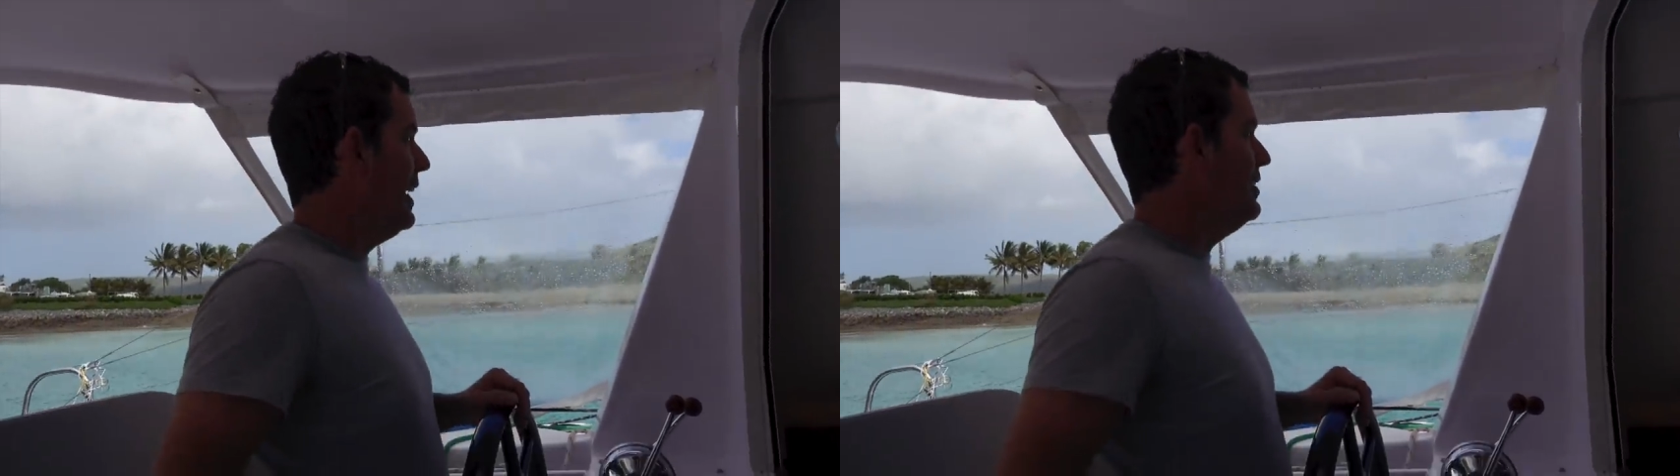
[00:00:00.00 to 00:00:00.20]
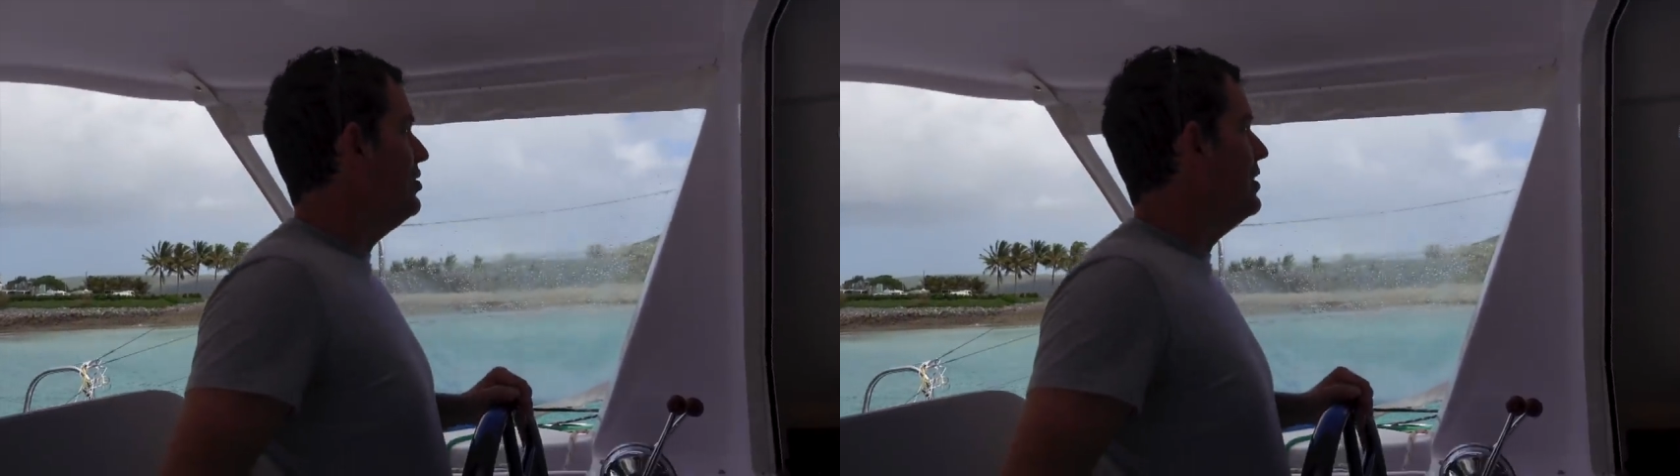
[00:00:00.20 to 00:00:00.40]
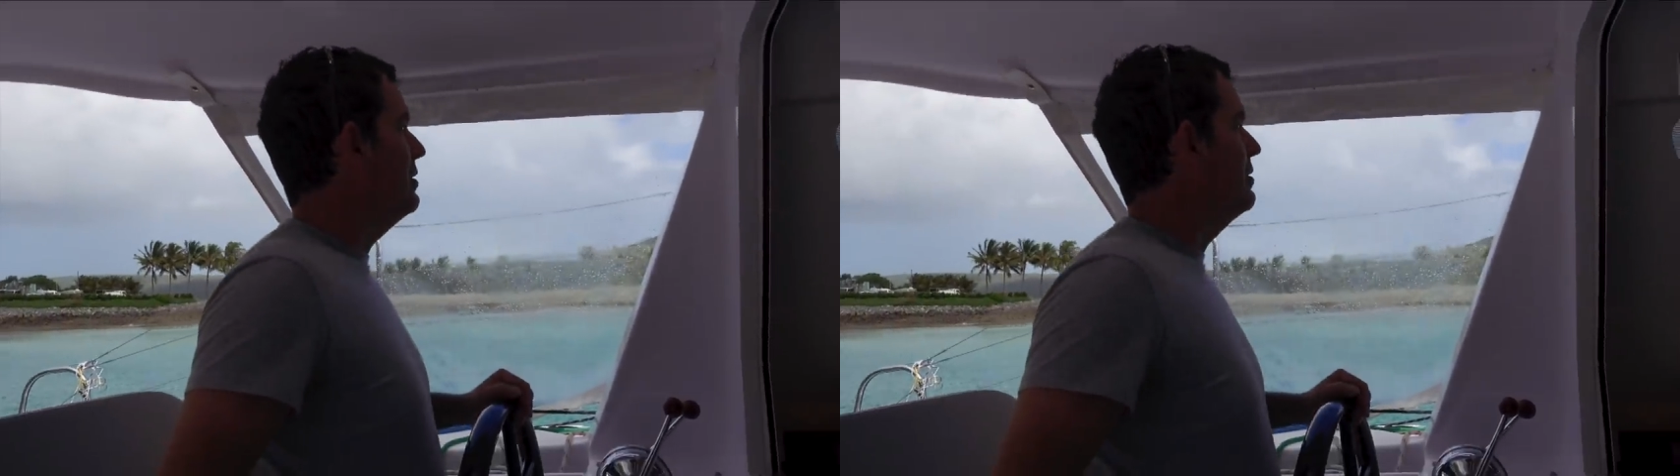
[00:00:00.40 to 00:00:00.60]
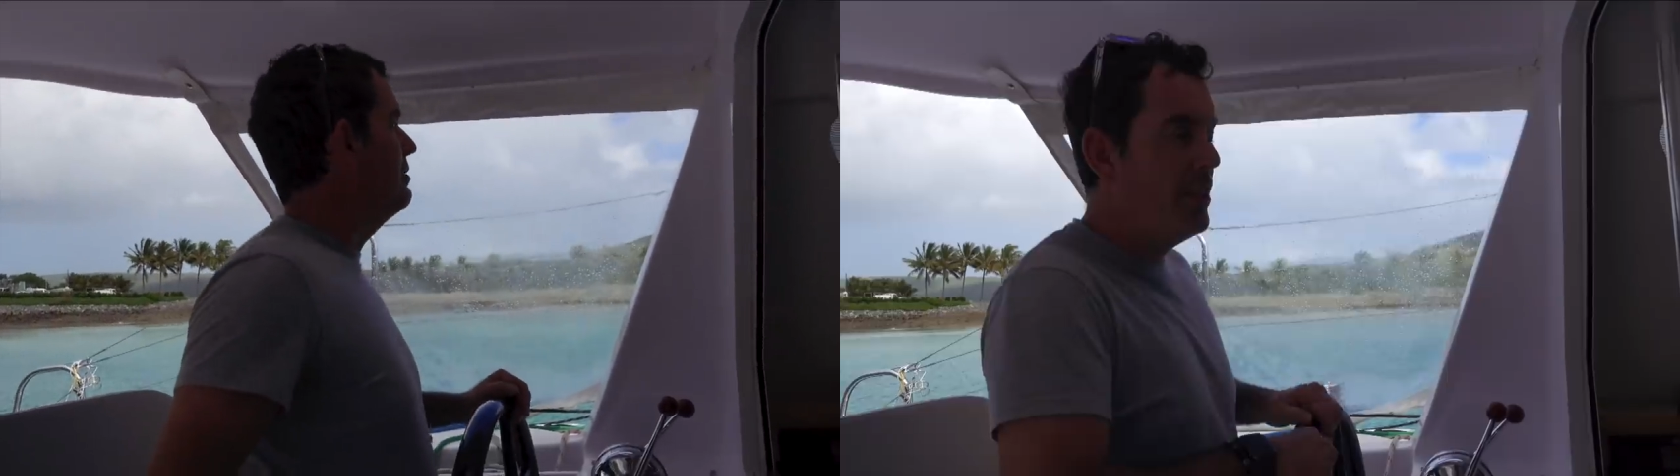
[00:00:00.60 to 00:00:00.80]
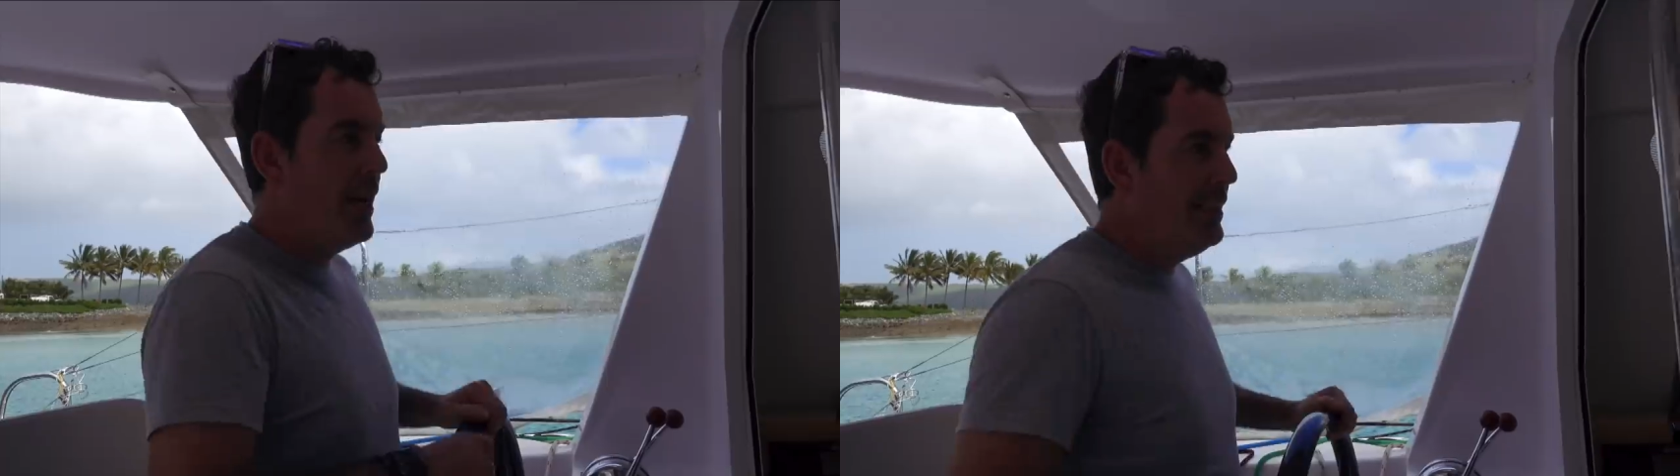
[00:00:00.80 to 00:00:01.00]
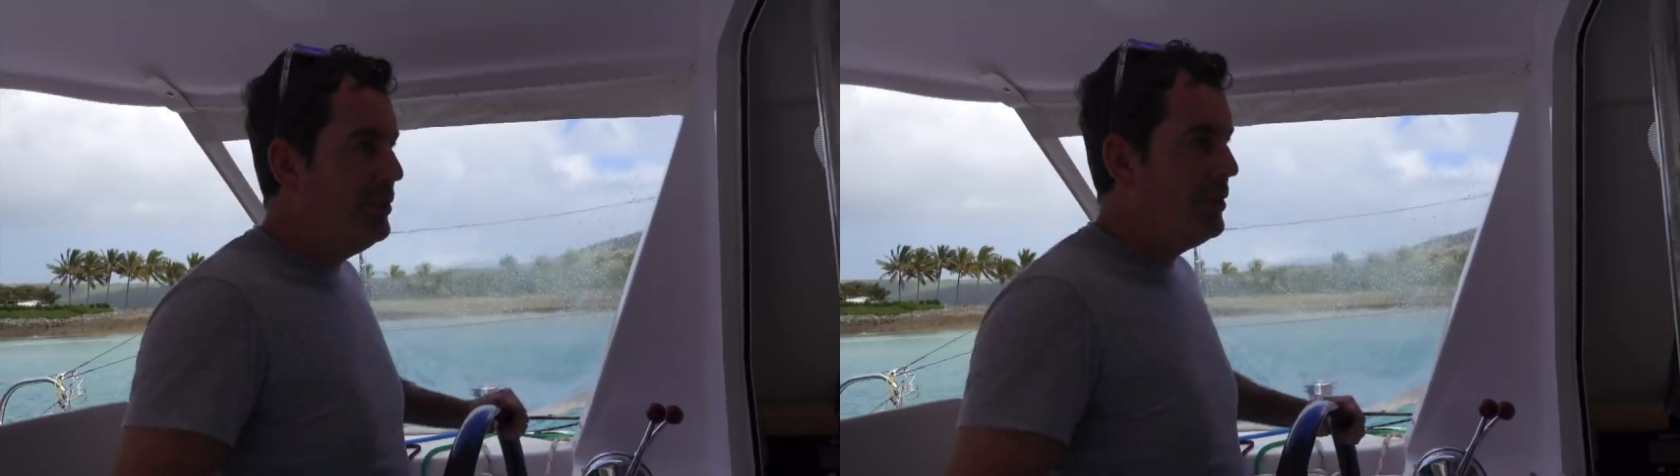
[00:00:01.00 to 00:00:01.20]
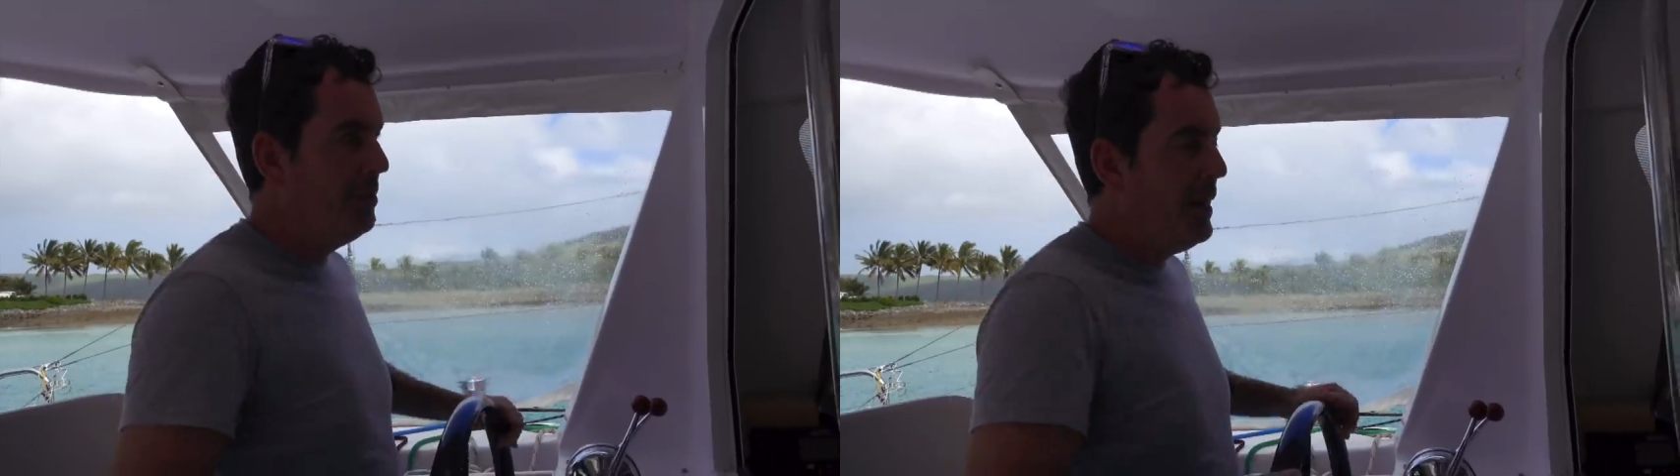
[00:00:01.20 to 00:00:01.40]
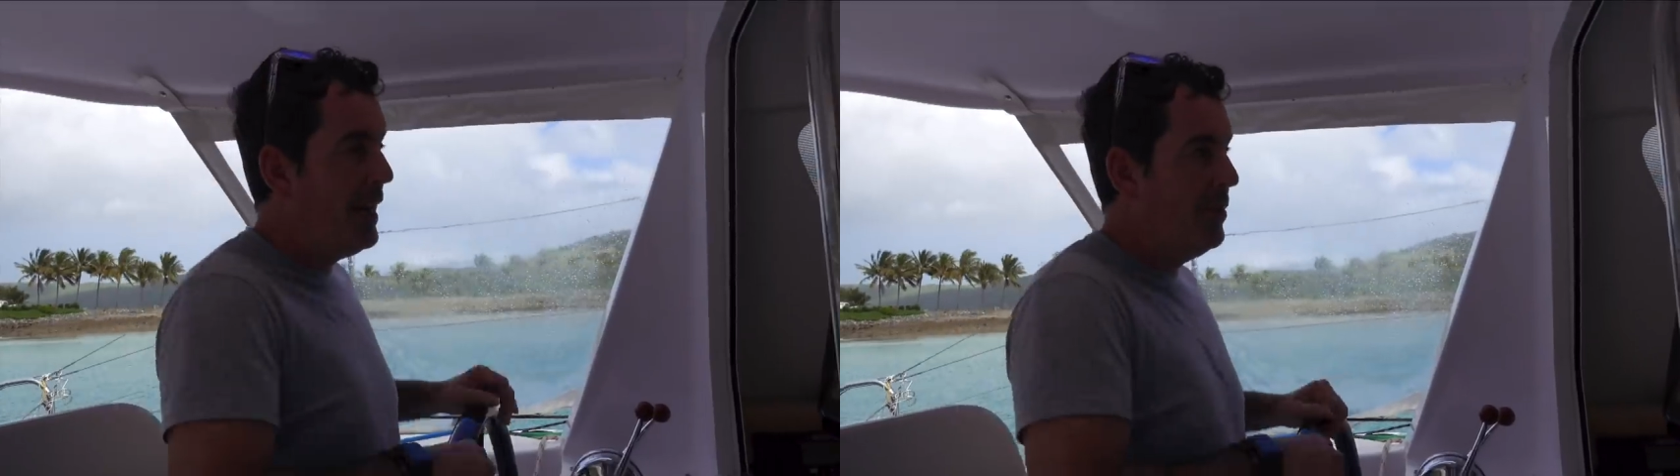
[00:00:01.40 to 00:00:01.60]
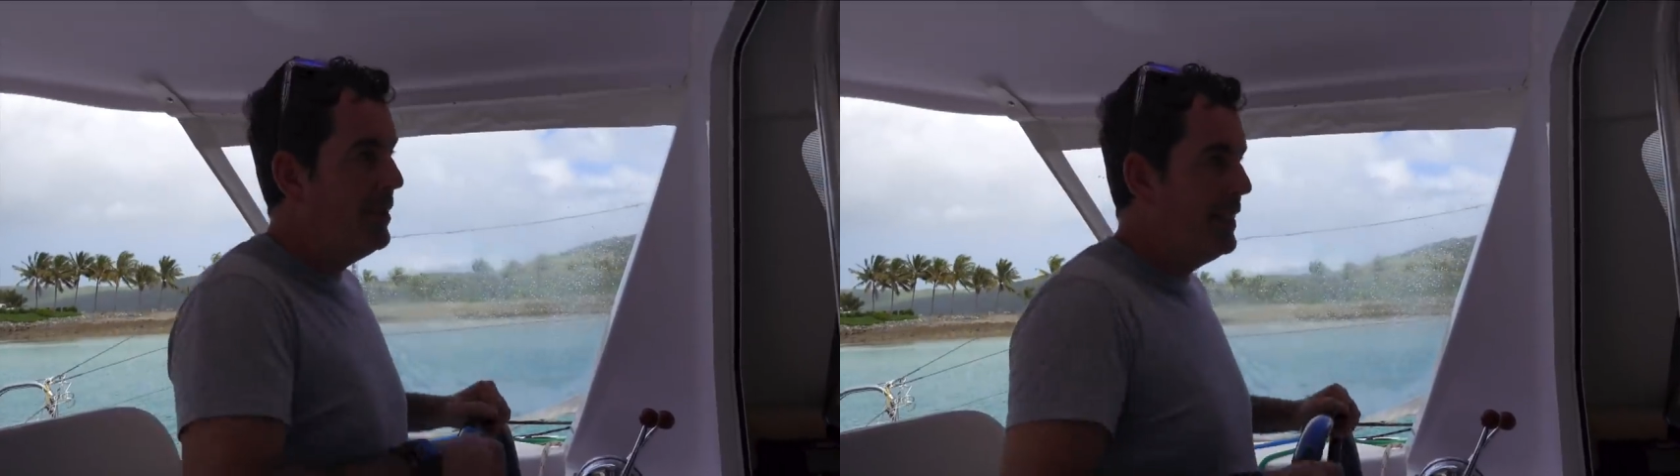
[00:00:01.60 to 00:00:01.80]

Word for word: engine power